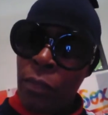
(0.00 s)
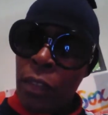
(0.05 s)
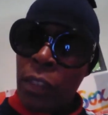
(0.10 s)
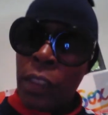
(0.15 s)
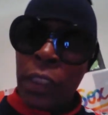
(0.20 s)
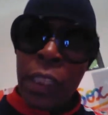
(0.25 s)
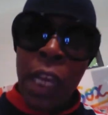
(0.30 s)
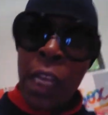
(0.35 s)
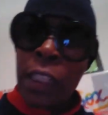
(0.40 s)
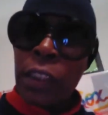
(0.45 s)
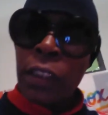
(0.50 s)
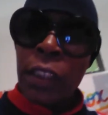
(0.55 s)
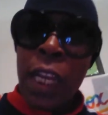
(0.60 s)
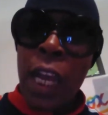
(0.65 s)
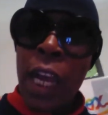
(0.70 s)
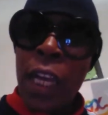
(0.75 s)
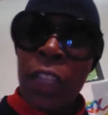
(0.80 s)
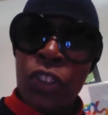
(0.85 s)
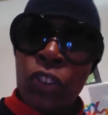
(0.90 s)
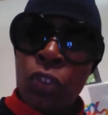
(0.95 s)
It's the honest to
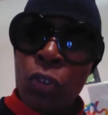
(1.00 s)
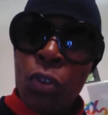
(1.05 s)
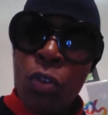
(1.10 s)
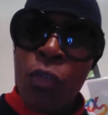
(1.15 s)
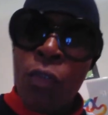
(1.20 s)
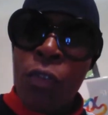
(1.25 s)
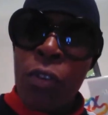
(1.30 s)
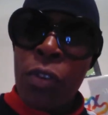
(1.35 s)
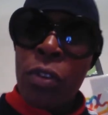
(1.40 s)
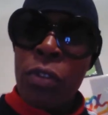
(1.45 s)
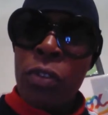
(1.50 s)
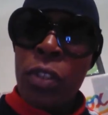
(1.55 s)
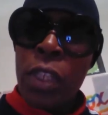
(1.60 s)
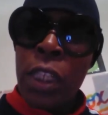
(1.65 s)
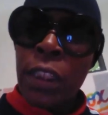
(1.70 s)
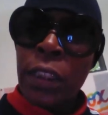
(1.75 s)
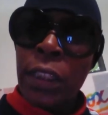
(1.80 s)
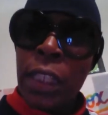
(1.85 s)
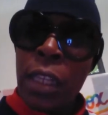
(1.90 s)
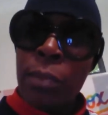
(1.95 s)
God's truth. You
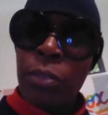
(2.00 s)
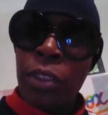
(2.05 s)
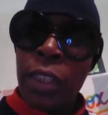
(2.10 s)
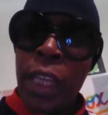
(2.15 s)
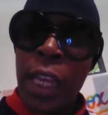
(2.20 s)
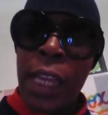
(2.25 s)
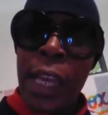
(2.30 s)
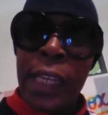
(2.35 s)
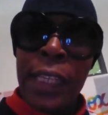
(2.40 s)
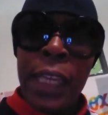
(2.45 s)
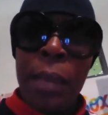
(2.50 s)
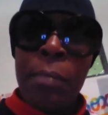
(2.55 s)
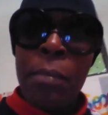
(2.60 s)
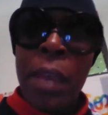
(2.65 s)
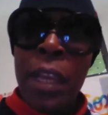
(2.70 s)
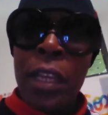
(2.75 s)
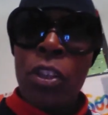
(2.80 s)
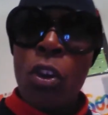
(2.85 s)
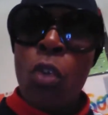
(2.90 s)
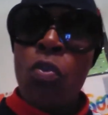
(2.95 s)
understand what I'm saying? I can't
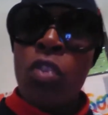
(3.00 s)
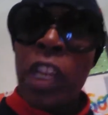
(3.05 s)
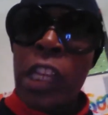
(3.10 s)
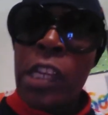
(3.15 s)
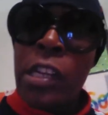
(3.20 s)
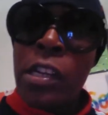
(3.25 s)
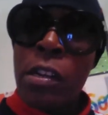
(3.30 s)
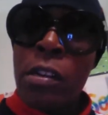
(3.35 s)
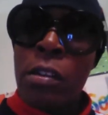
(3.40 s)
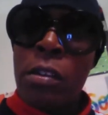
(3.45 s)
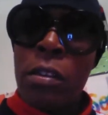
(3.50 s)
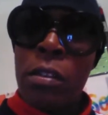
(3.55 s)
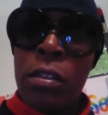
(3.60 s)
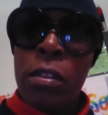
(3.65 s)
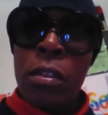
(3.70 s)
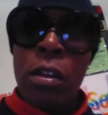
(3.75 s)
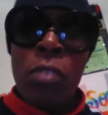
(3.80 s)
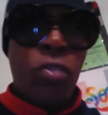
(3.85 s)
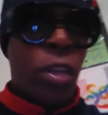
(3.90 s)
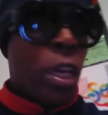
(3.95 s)
make it no clear.
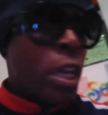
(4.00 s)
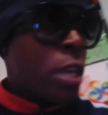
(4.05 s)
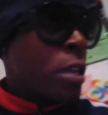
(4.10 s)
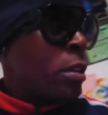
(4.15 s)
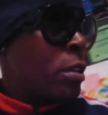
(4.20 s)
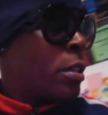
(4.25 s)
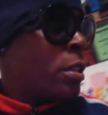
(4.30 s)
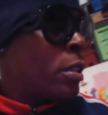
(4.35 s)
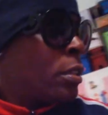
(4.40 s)
Okay?